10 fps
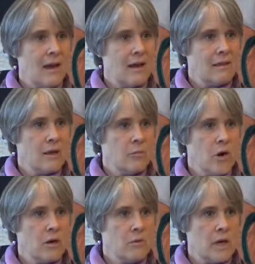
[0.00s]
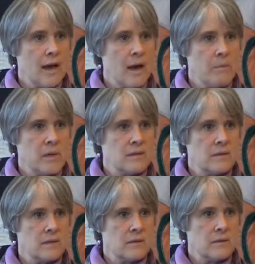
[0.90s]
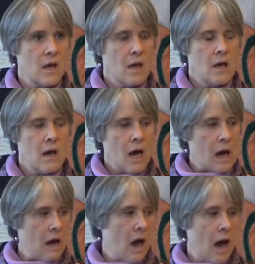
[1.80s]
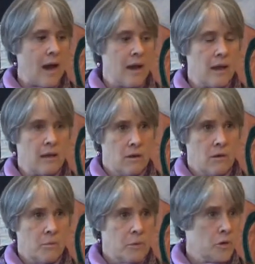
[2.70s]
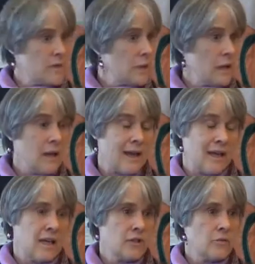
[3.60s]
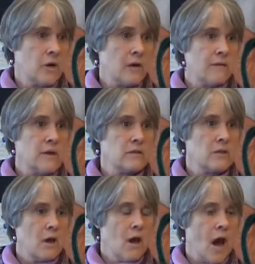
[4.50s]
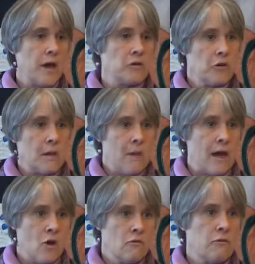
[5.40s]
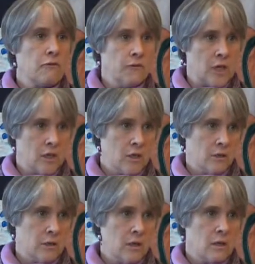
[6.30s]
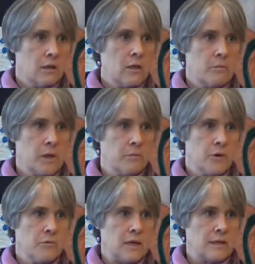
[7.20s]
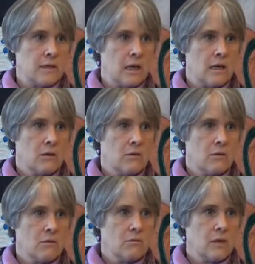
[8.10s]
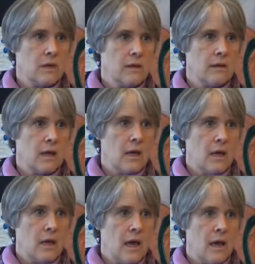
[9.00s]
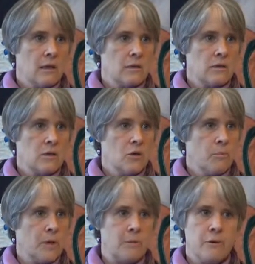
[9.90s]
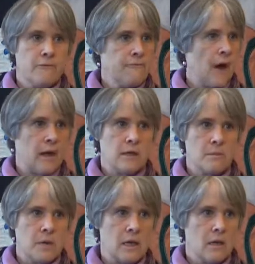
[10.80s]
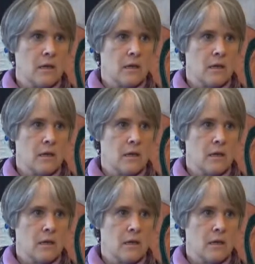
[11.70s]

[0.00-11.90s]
And I think part of what happens is I personally, like each one of us, I create my own field that people resonate with. And so people find me.